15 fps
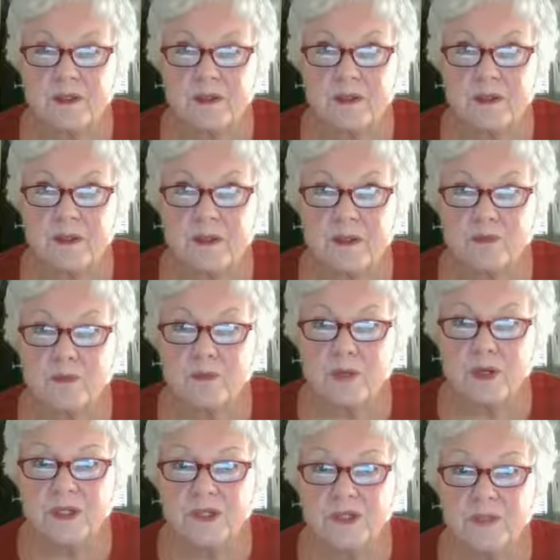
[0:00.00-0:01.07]
I have
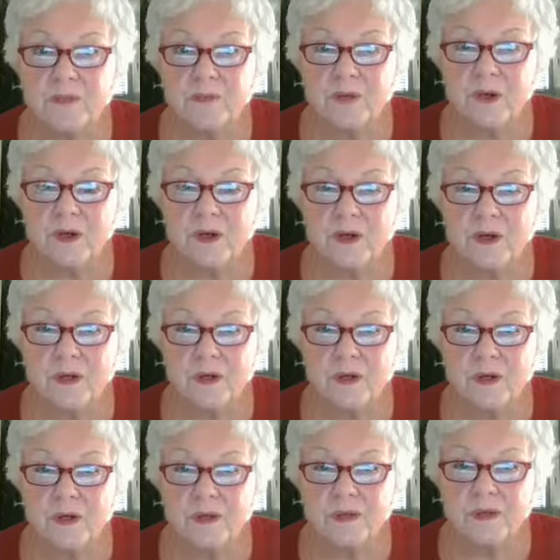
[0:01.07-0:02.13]
one tomorrow,
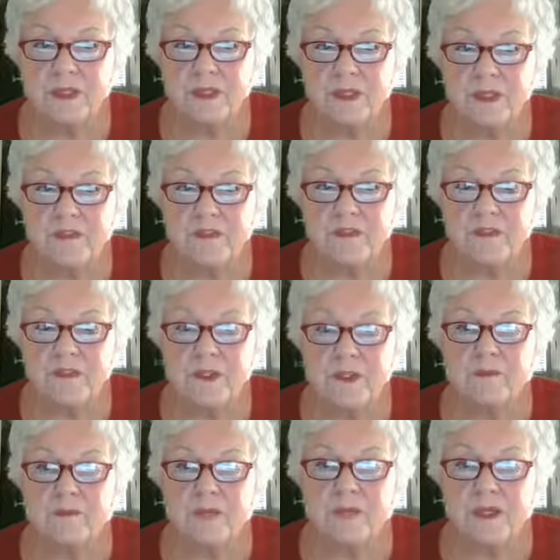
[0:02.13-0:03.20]
I believe.
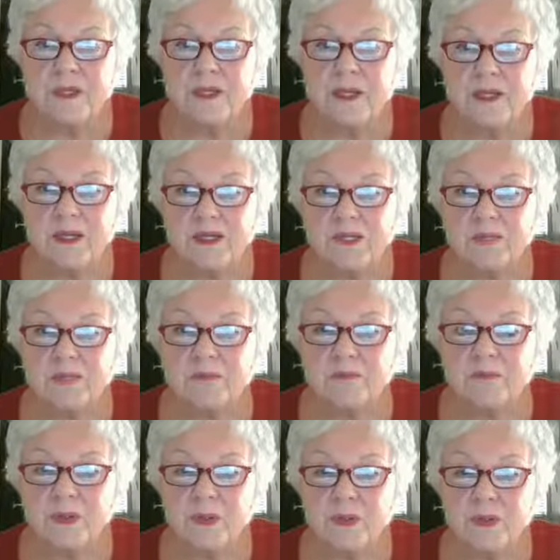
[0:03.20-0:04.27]
But I did
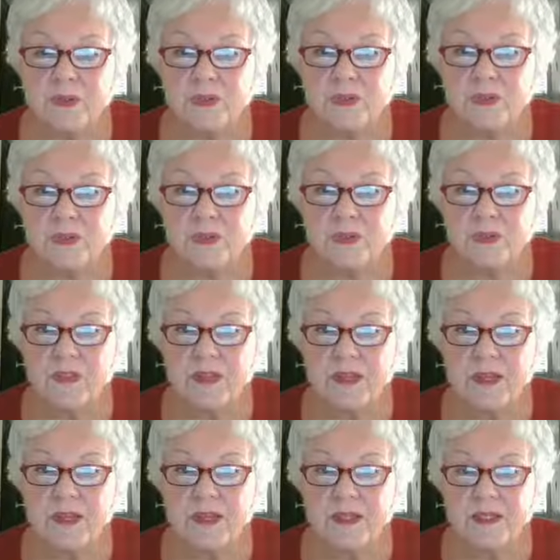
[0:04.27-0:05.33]
post
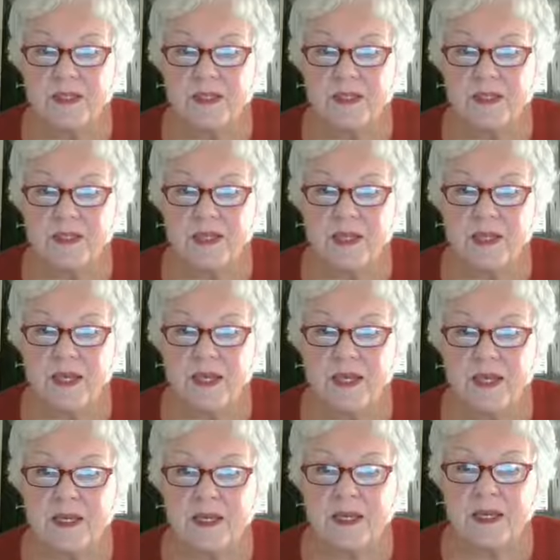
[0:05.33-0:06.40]
that,
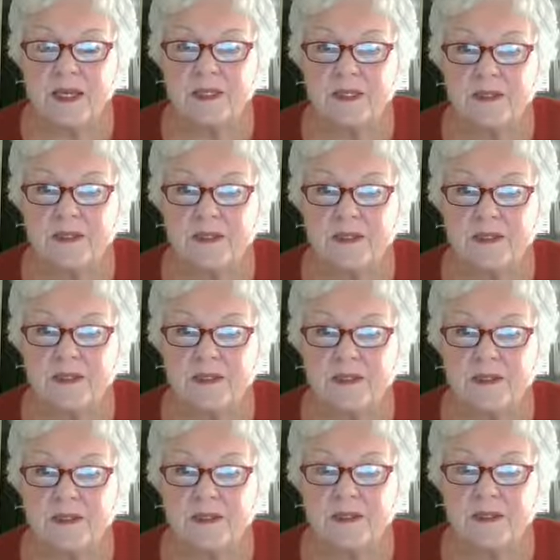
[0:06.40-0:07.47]
and
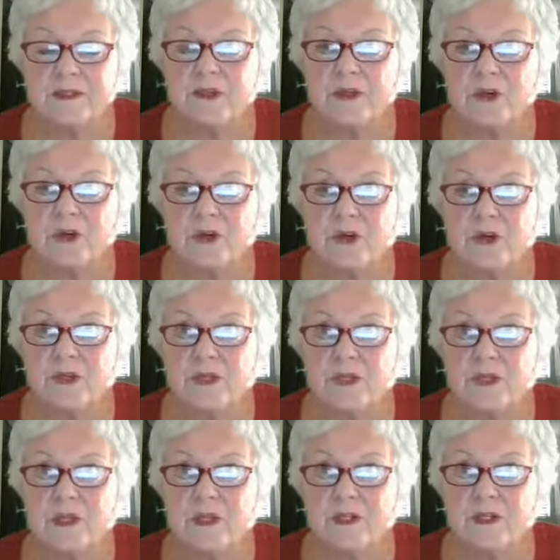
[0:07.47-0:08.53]
it's called
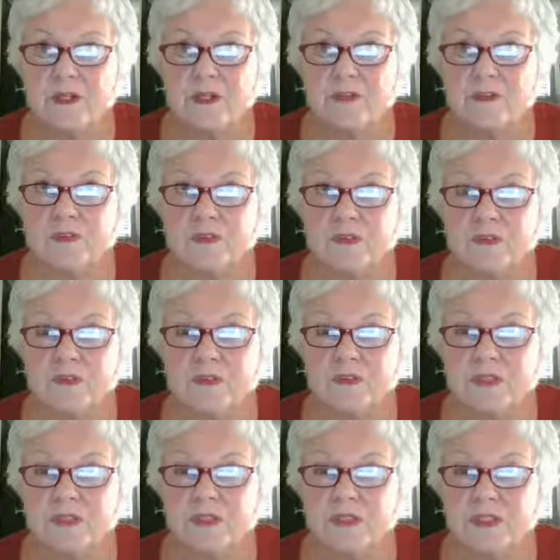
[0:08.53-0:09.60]
Caregiver
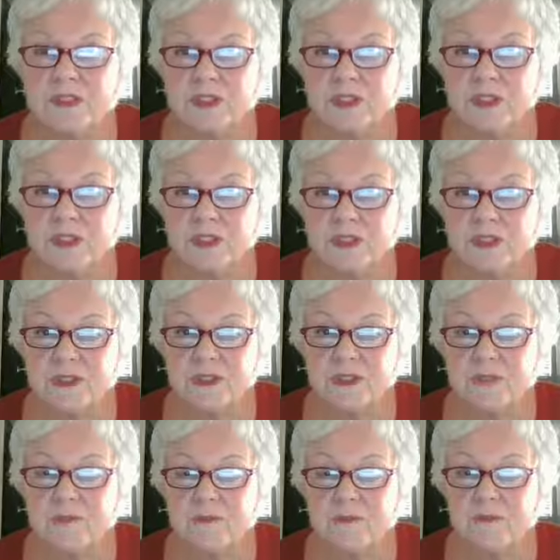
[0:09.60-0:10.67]
Decisions
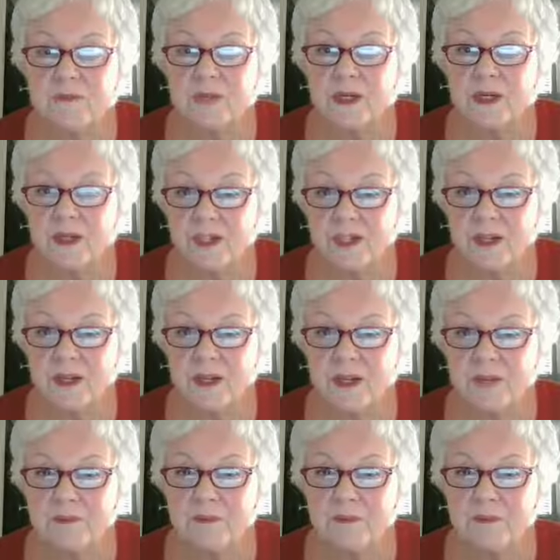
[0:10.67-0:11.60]
Paradigm.